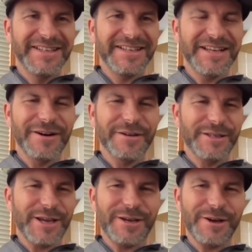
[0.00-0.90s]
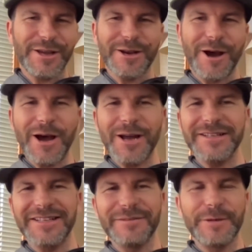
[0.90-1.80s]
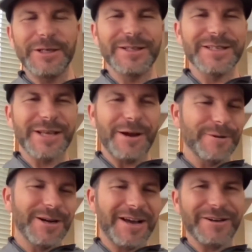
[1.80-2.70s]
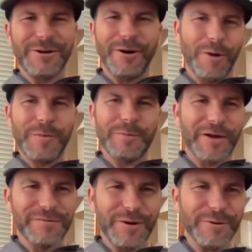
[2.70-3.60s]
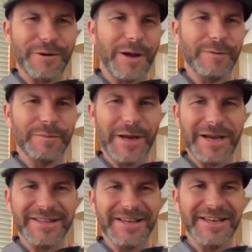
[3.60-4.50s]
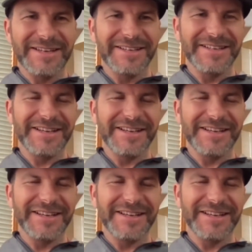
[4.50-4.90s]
It's like cooking hot in the middle of the summer, and I'll go open my photo album back then